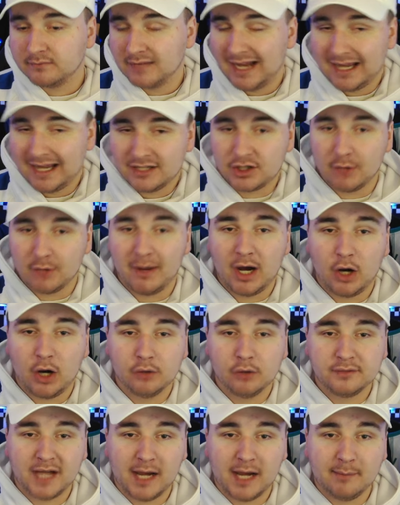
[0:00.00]
do I hold
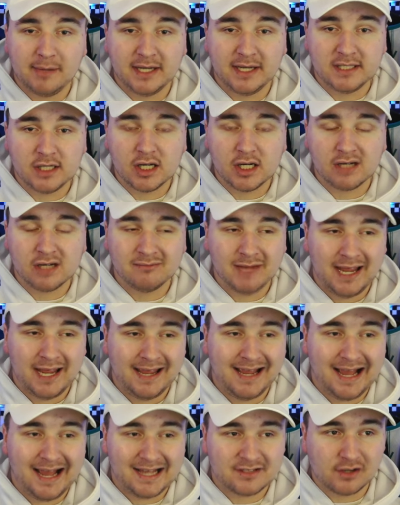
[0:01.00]
that opinion
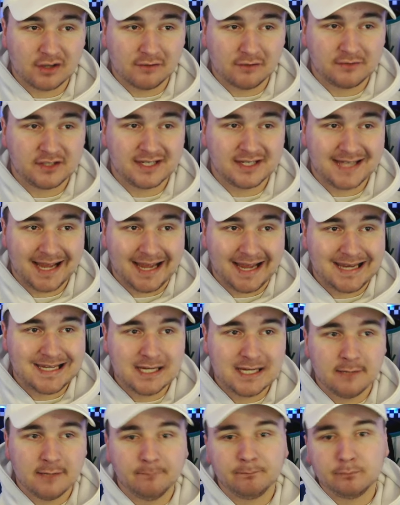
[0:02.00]
as of today?
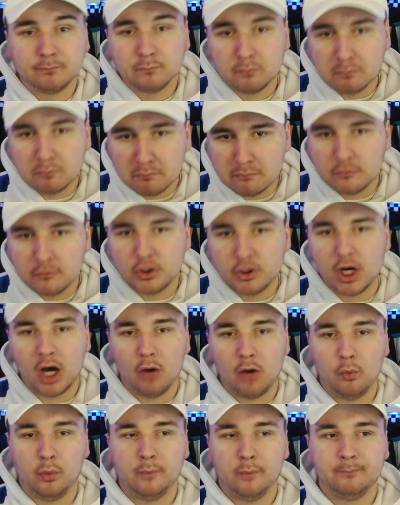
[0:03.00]

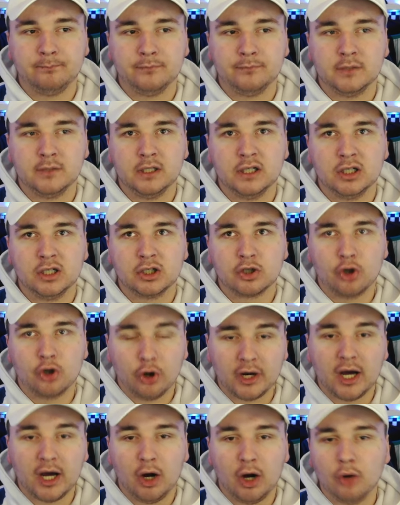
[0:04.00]
No. Could
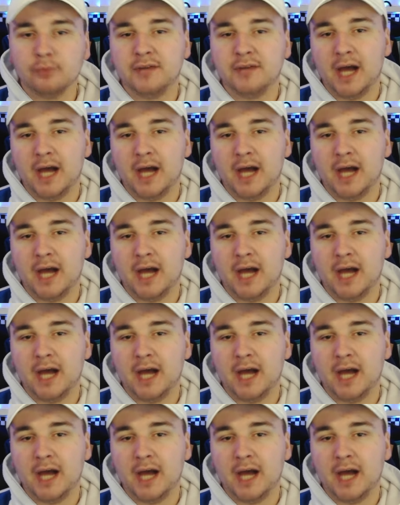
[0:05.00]
I hold that